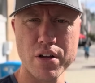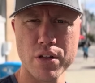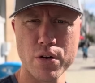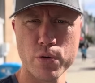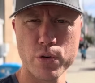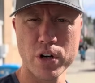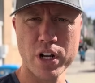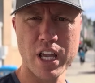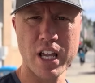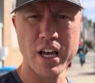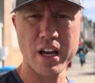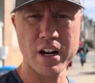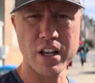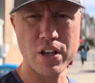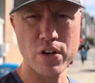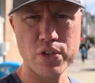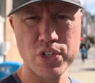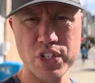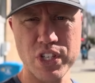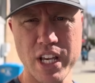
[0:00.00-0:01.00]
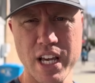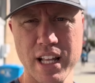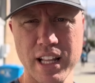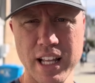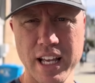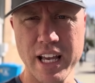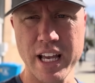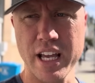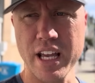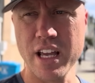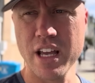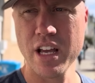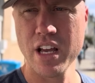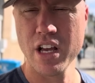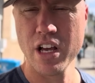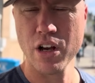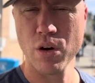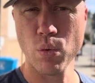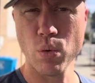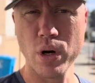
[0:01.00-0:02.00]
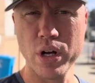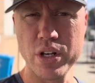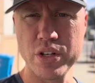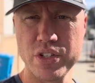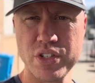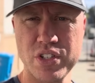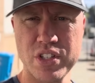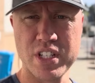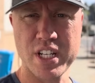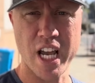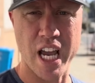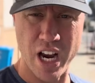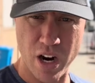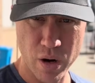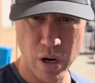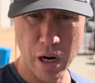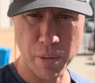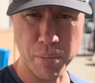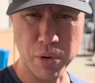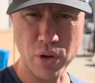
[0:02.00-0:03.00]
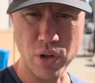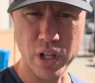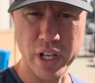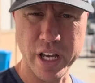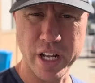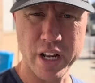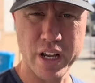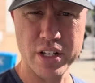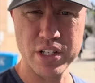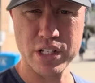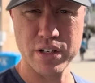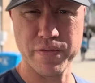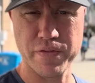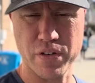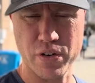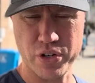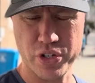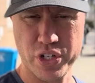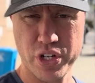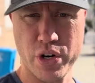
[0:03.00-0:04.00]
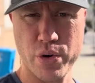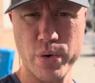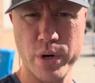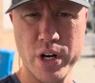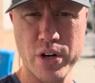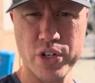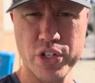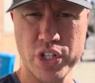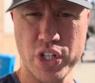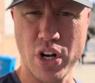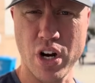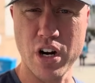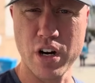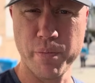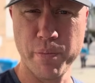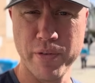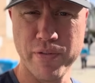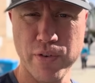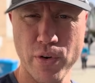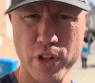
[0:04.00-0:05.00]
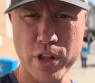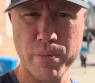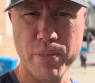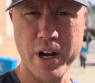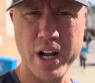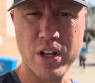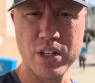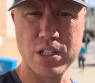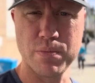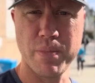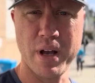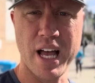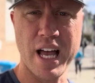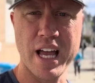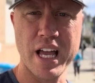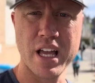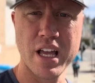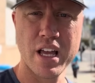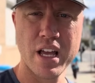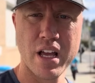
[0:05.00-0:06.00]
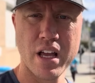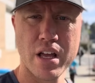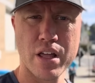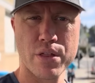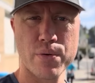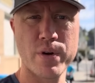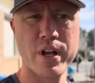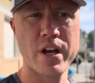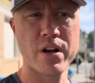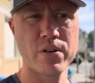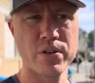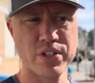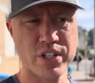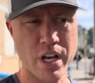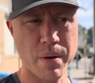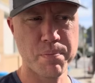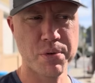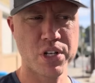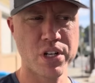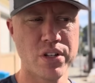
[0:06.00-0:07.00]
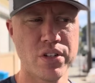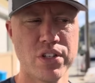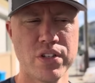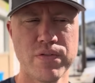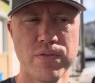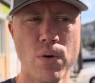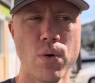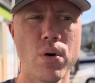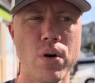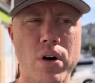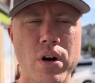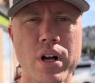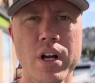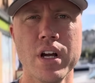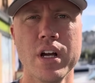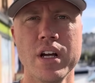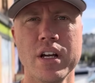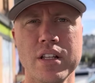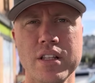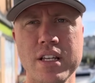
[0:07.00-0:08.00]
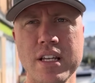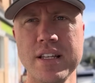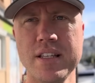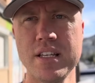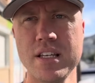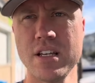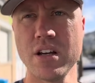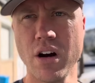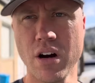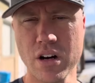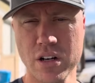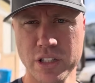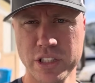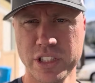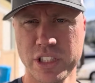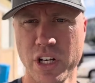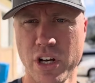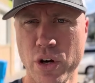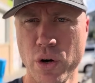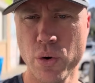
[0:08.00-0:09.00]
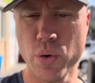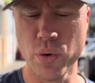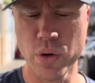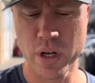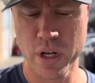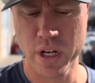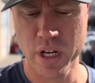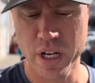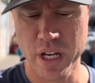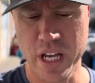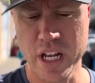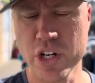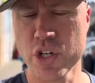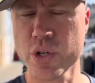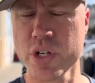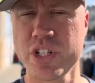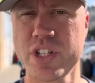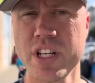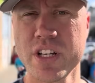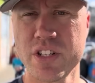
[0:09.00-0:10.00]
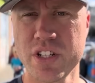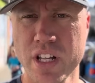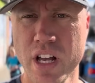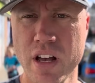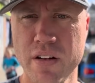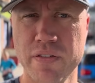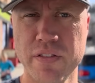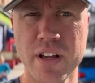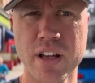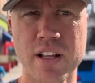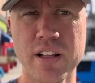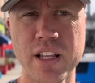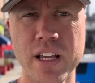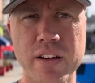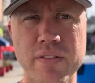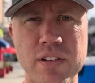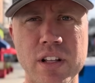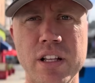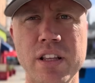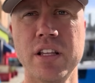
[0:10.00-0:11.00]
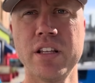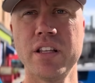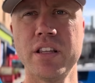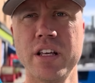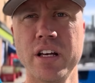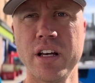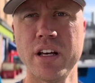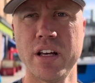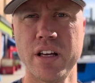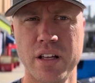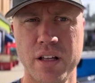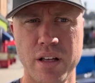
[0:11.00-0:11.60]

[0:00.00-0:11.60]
the rookie out of UCLA, was terrible in his first career start before the Browns bye. 3 interceptions for DTR. So interesting stuff in Cleveland. The